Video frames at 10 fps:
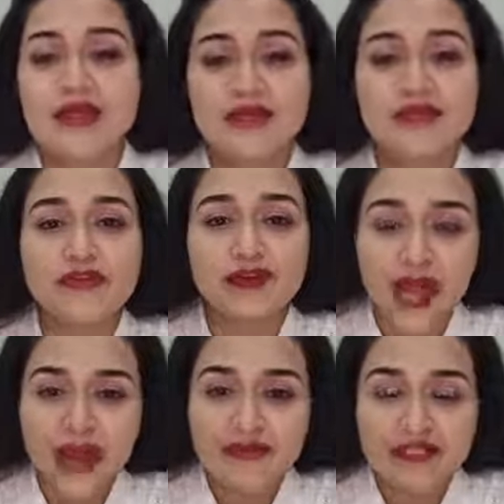If you
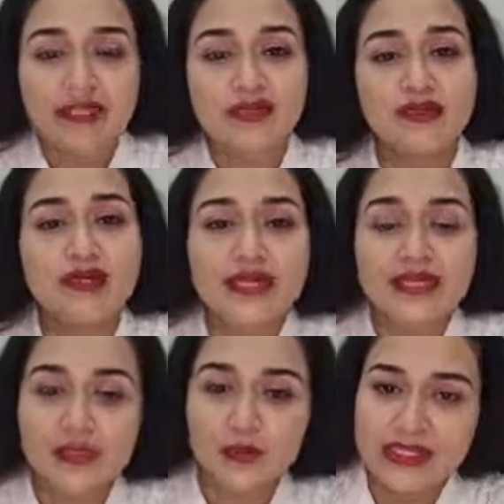have
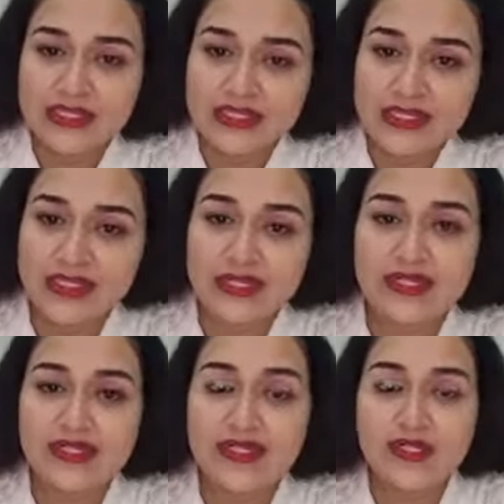any questions
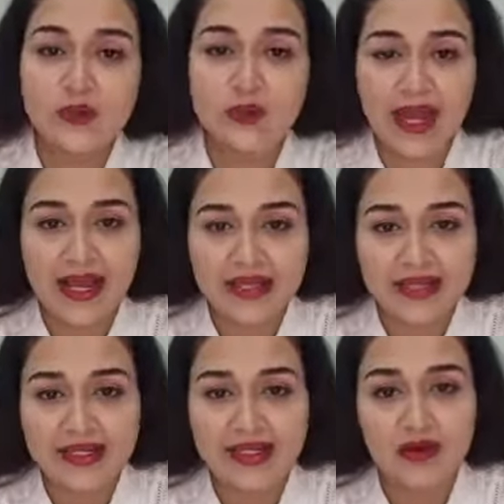related to
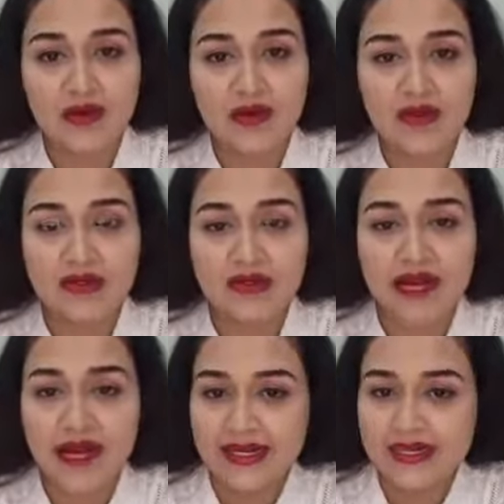acne or
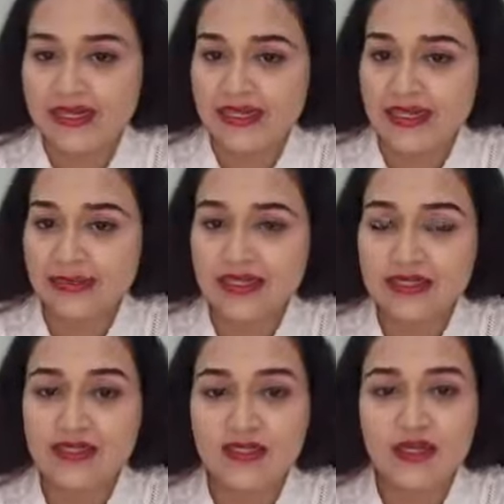acne treatments,
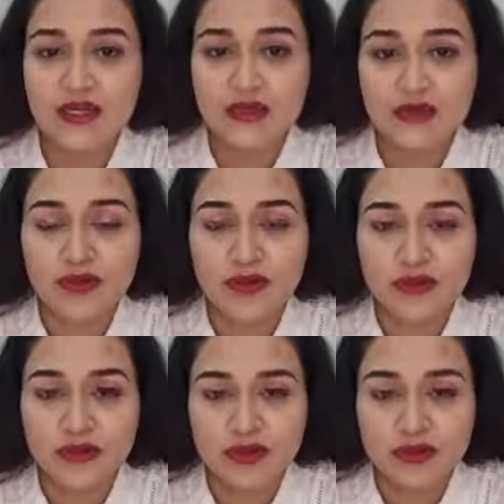you can
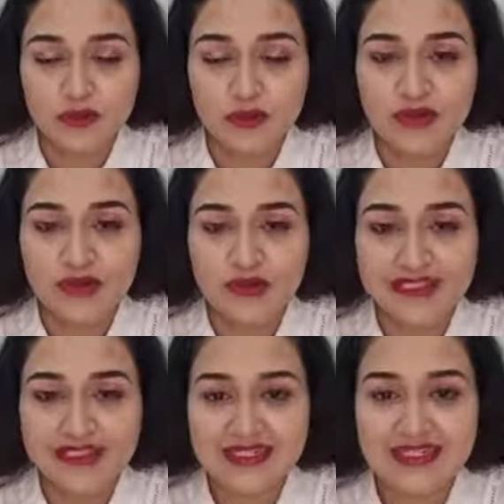put your
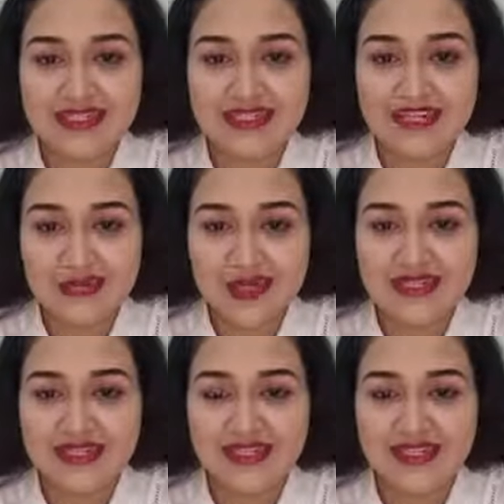question in
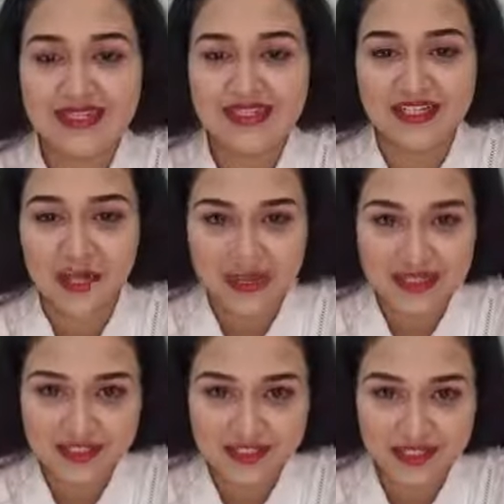comment
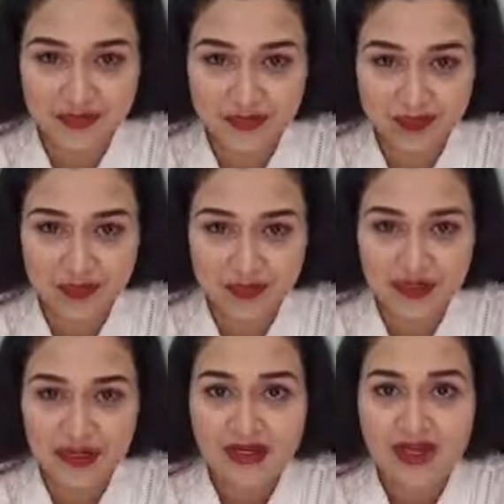section below.
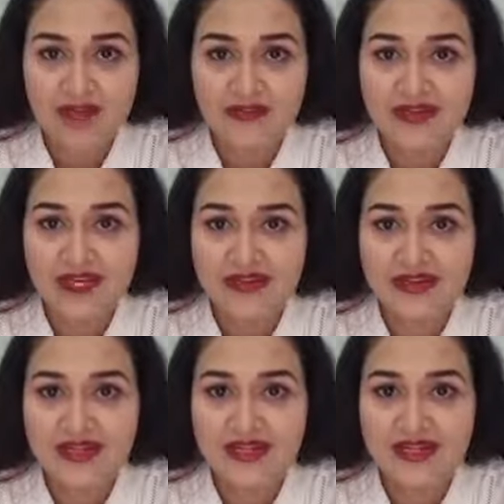I will
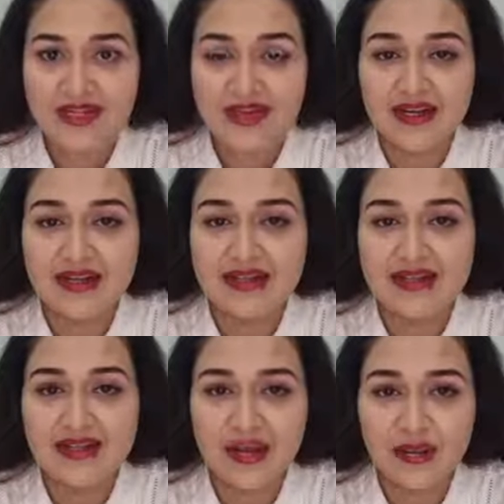definitely
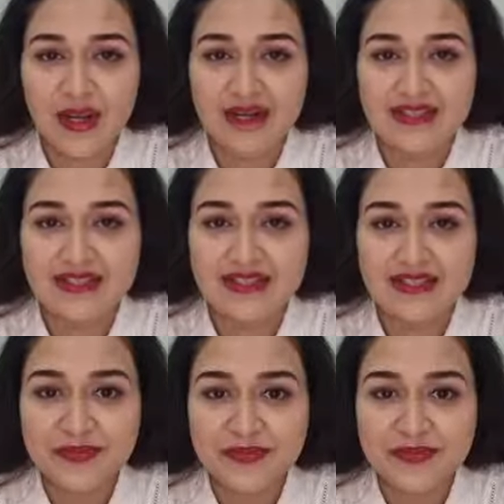try to answer them.